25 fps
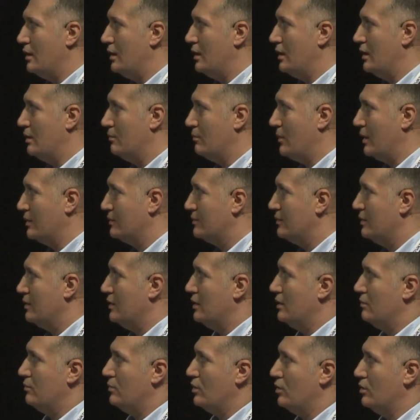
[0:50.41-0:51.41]
and my
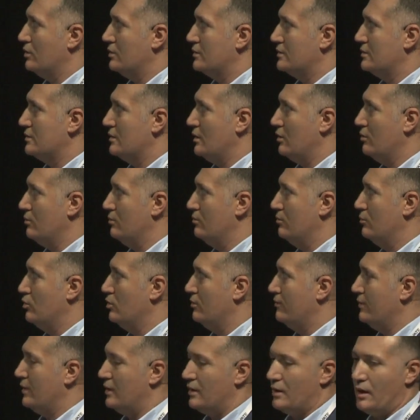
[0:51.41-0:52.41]
team on
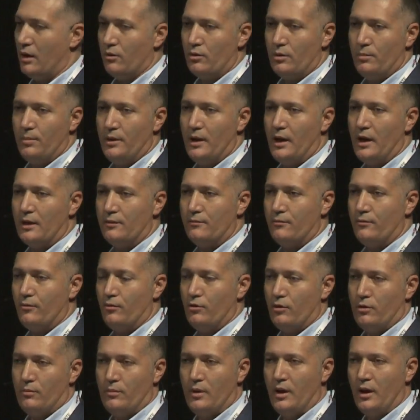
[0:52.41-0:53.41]
moving our
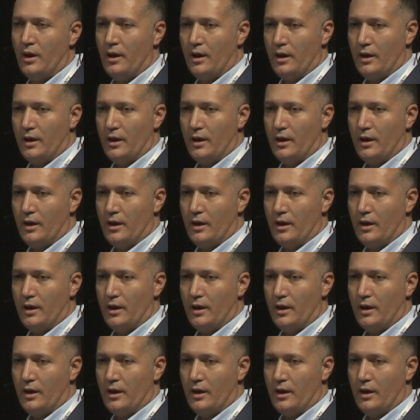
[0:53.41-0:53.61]
platform